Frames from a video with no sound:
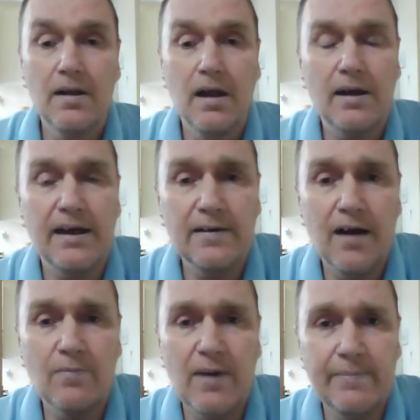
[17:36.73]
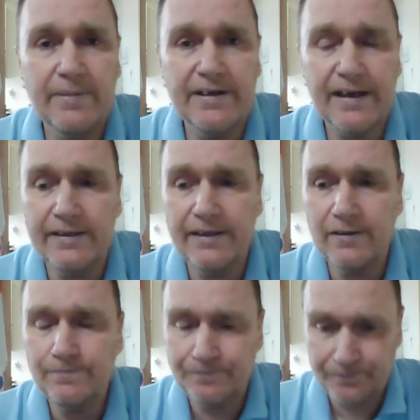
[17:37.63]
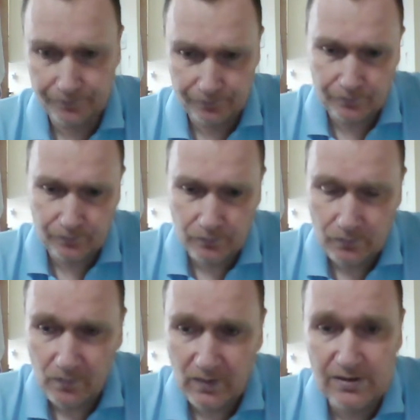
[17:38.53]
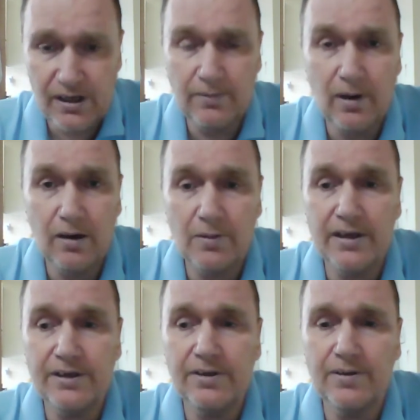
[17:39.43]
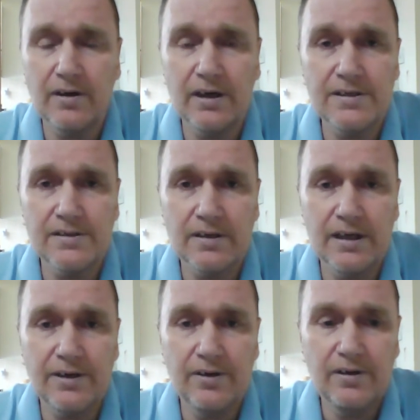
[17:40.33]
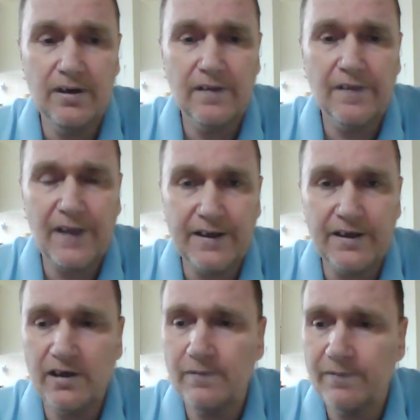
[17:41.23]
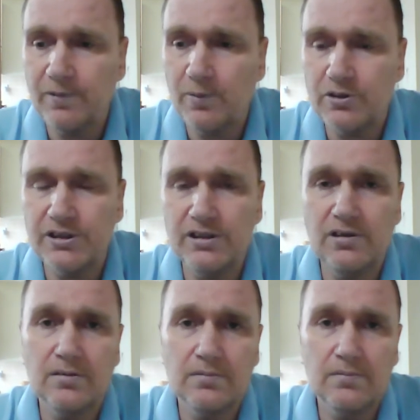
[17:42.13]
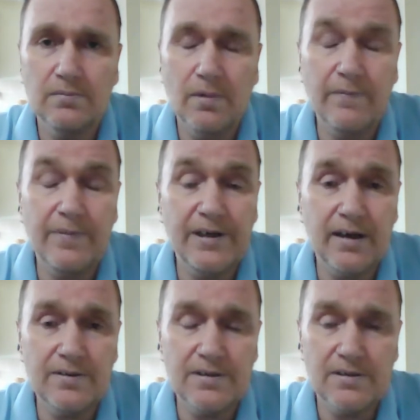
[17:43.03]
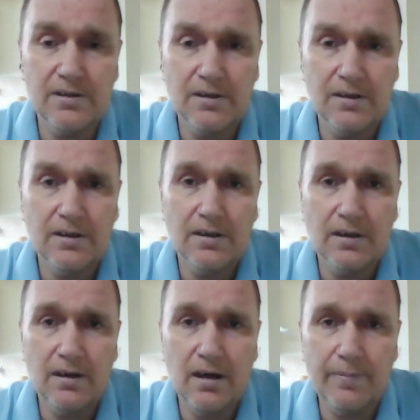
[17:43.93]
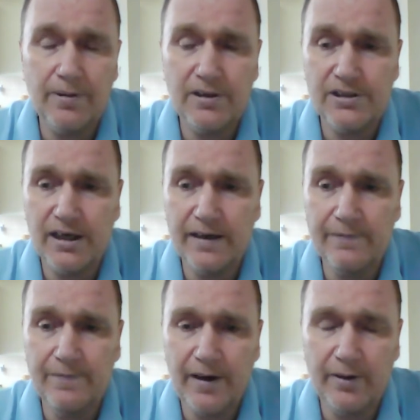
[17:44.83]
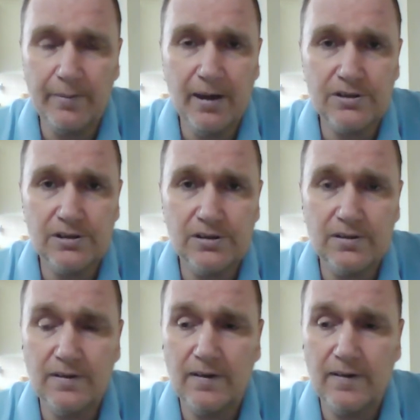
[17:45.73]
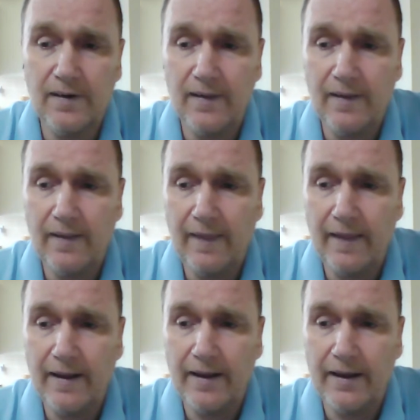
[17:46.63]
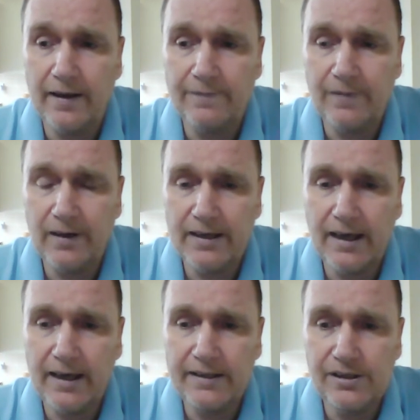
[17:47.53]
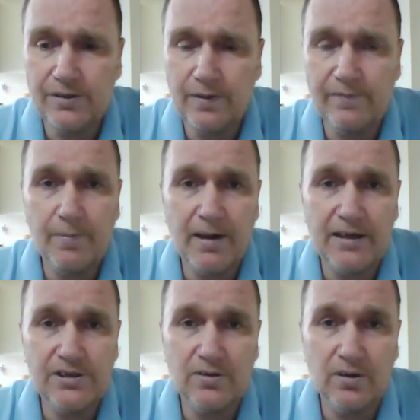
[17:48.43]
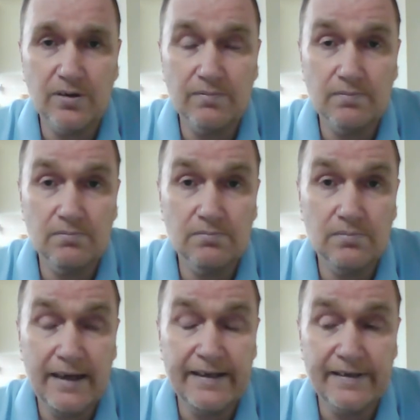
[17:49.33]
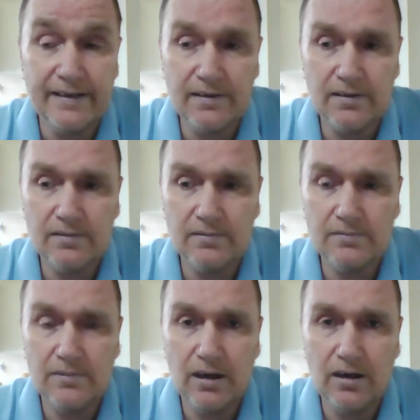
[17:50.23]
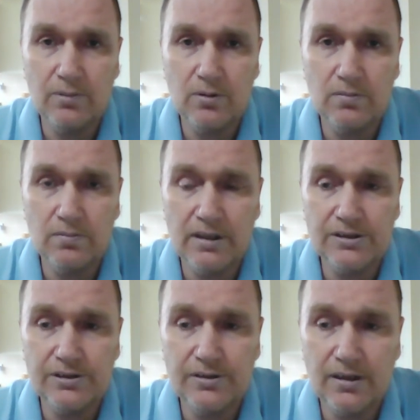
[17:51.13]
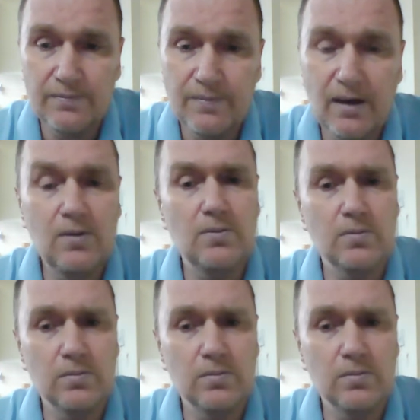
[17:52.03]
Okay, I'm rambling again now. So I'll let you guys get on. Thank you for watching my videos. I appreciate it very much. If I get any new information on anything, I will let you know. Oh!